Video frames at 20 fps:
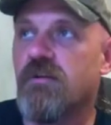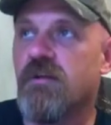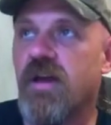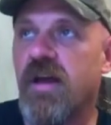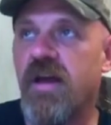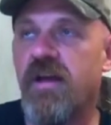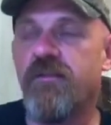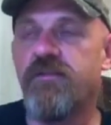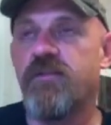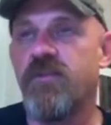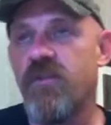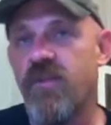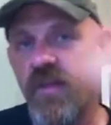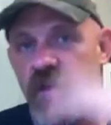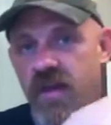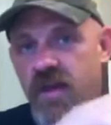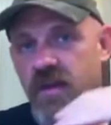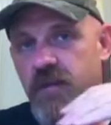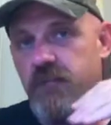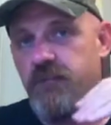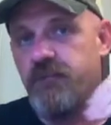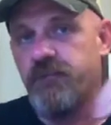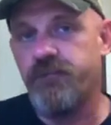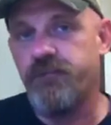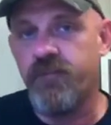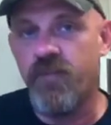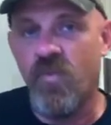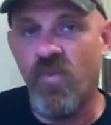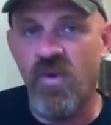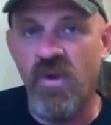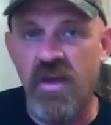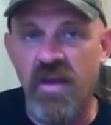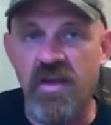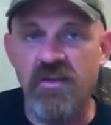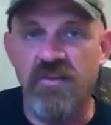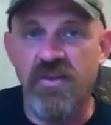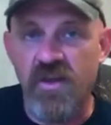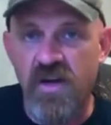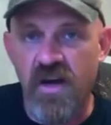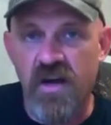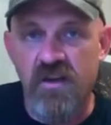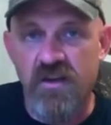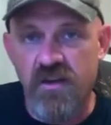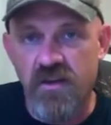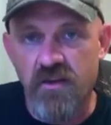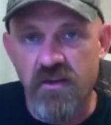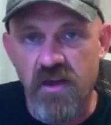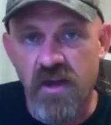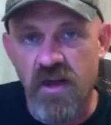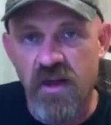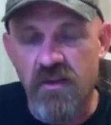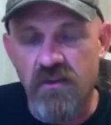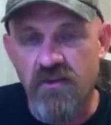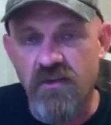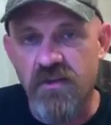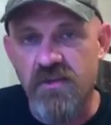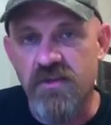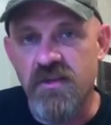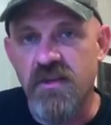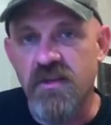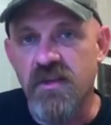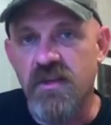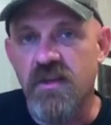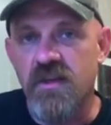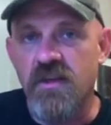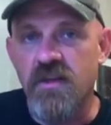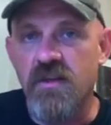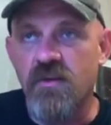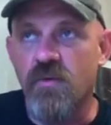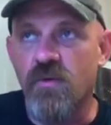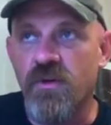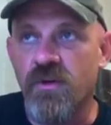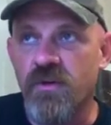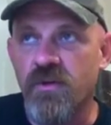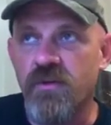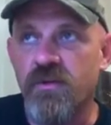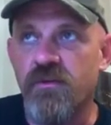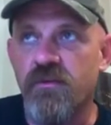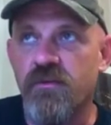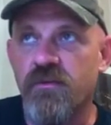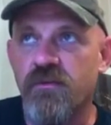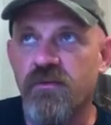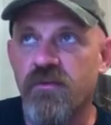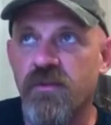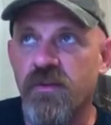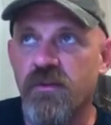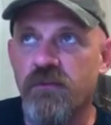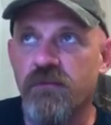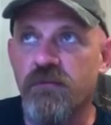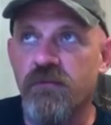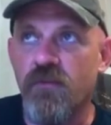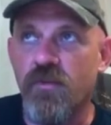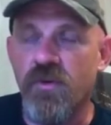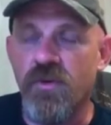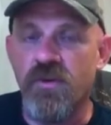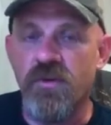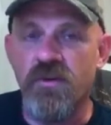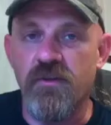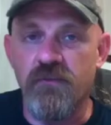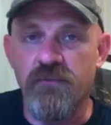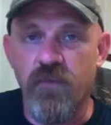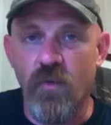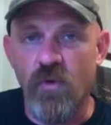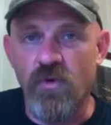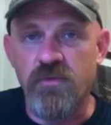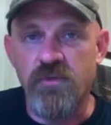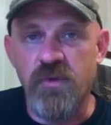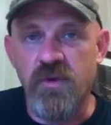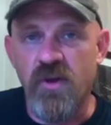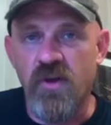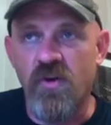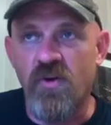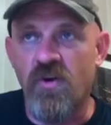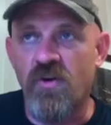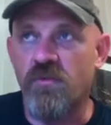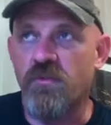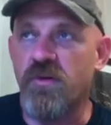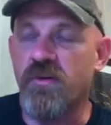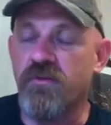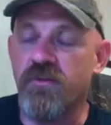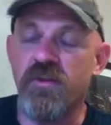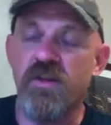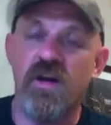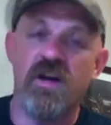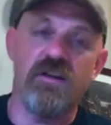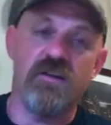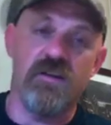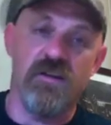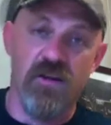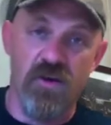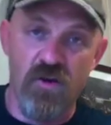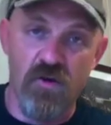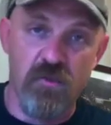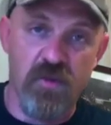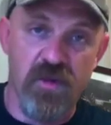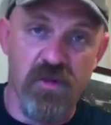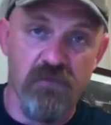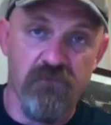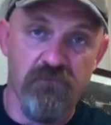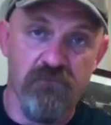After that, we had the Continental Congress with the enforcement arm of the Continental Army.